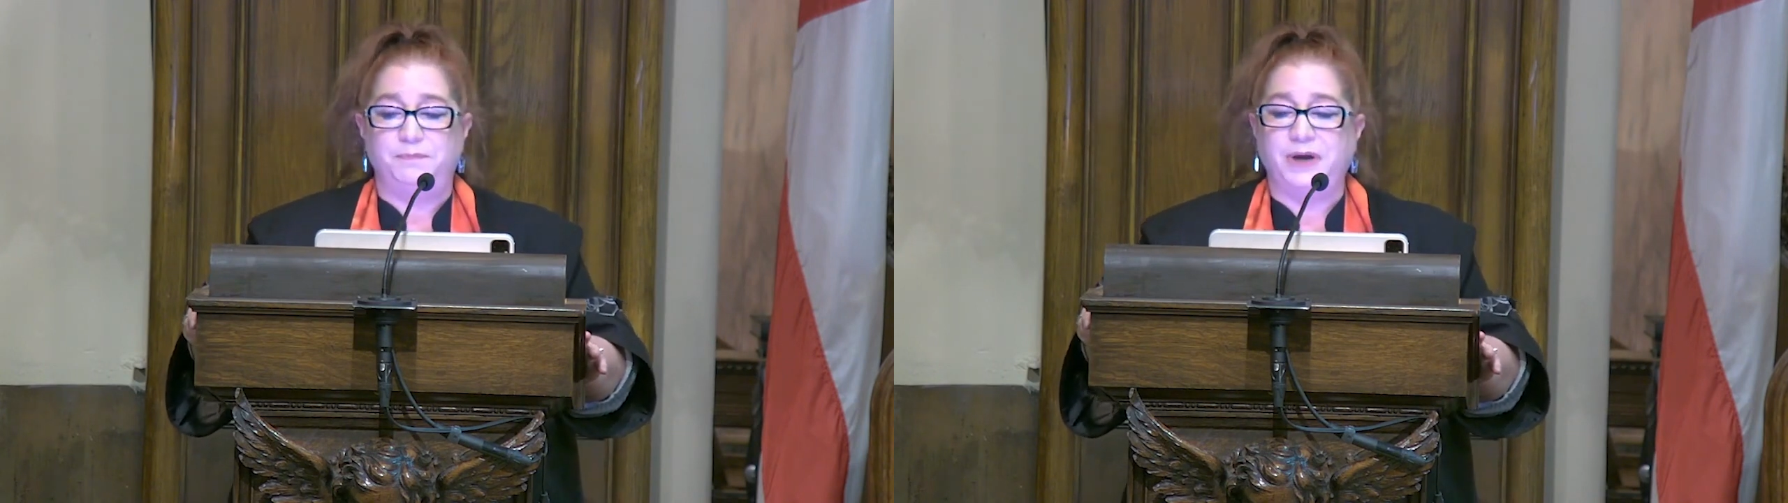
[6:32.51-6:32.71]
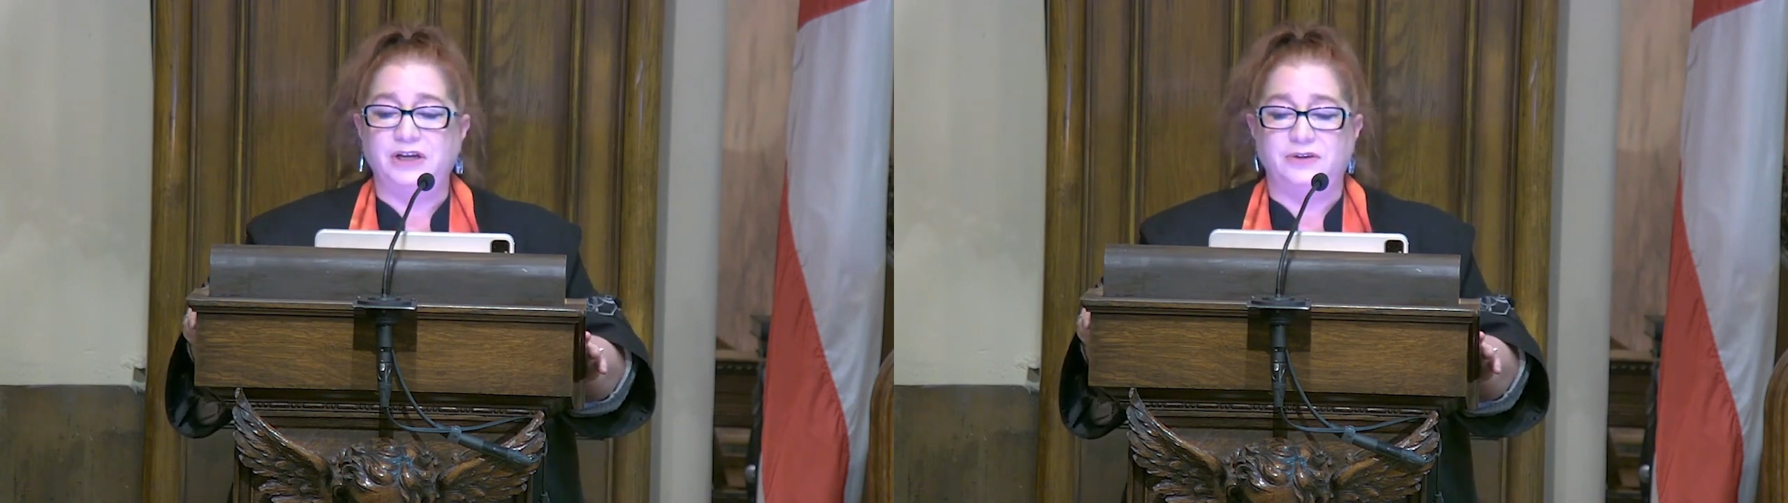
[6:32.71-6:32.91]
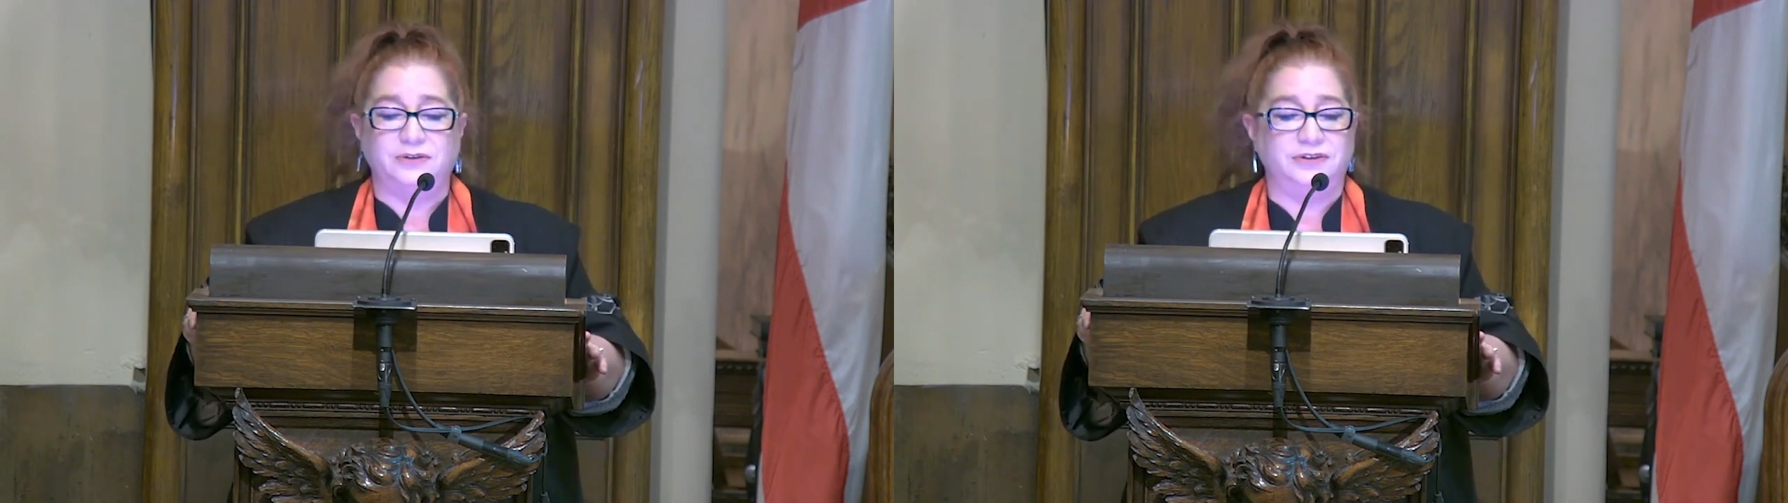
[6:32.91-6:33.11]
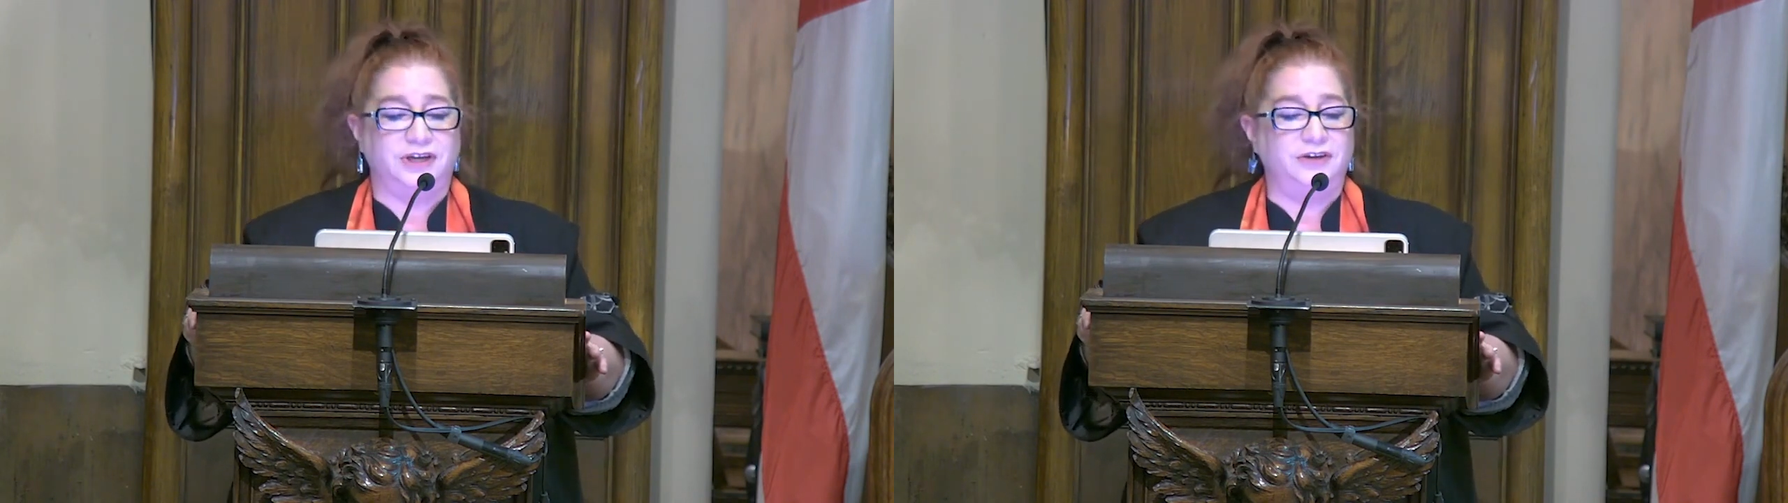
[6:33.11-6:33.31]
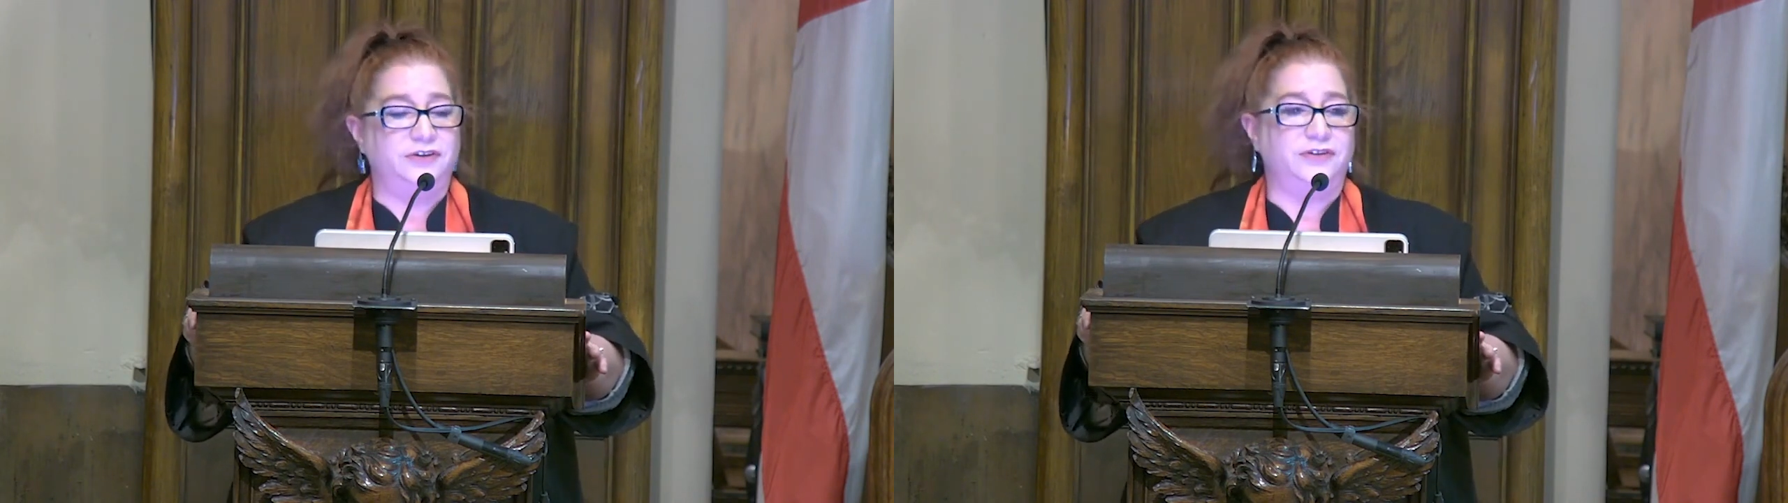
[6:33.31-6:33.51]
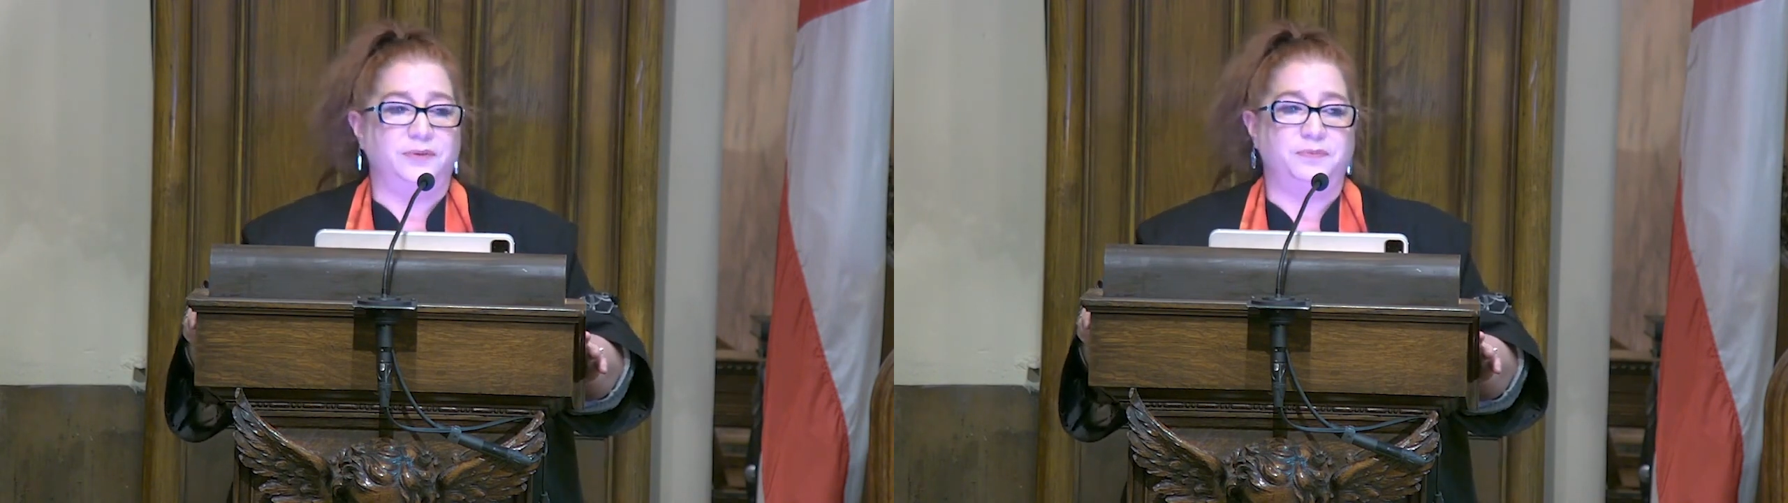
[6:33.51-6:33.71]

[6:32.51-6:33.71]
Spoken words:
buckled under the